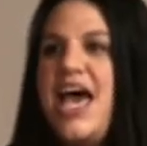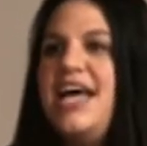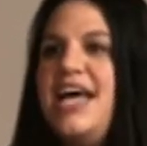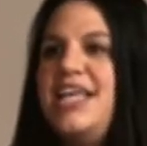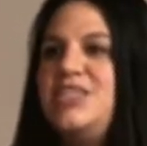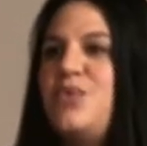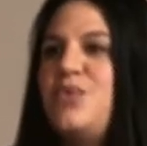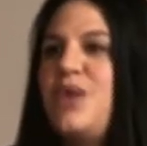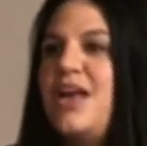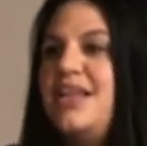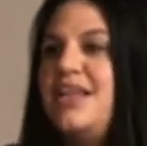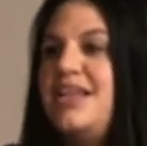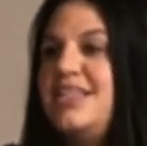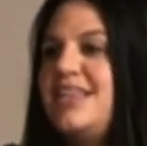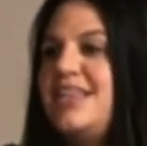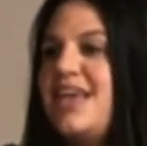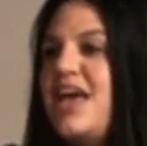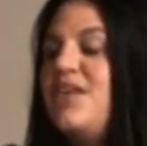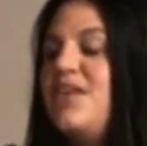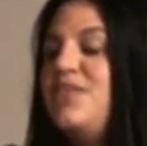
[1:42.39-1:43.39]
as well
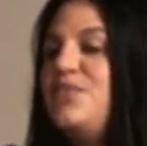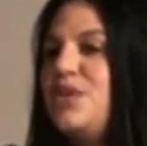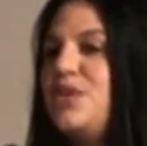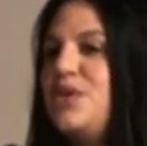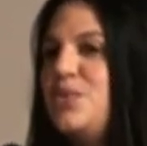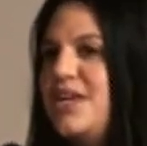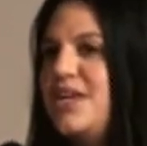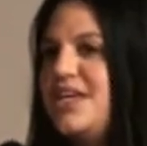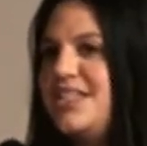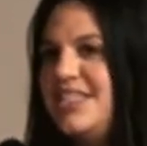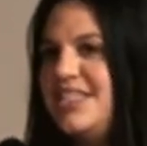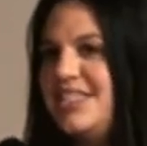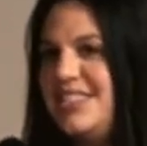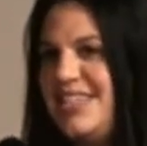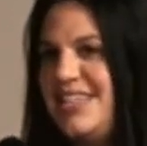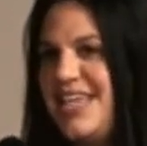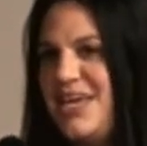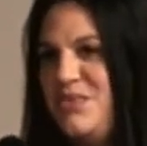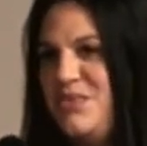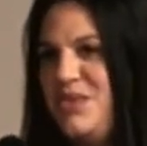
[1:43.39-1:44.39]
as every witness
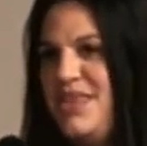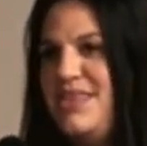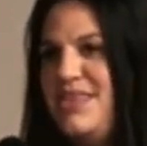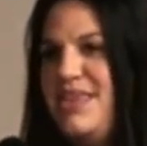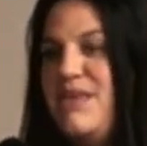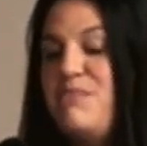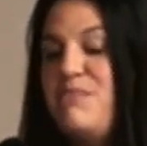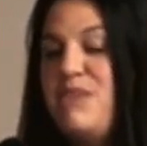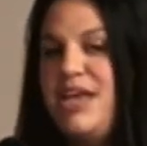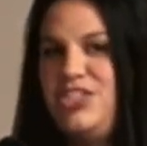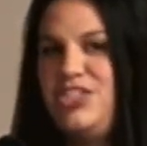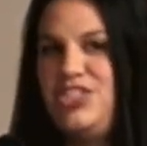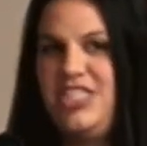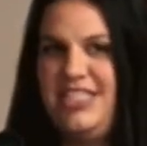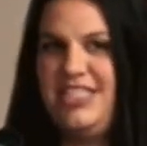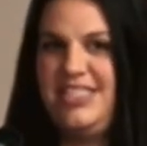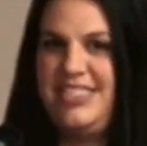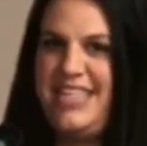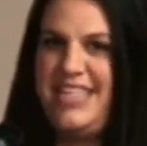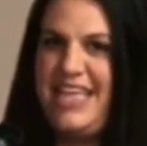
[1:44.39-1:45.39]
statement that
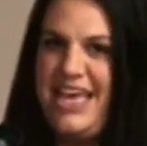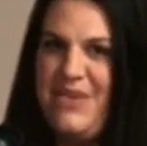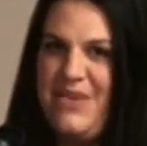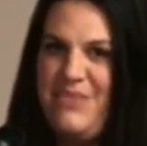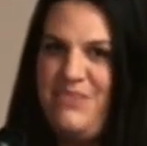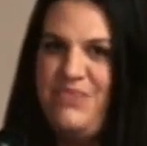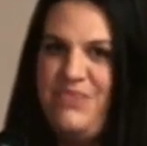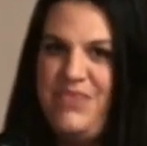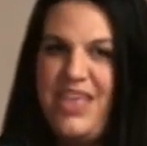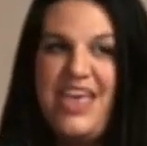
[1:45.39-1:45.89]
mentions them.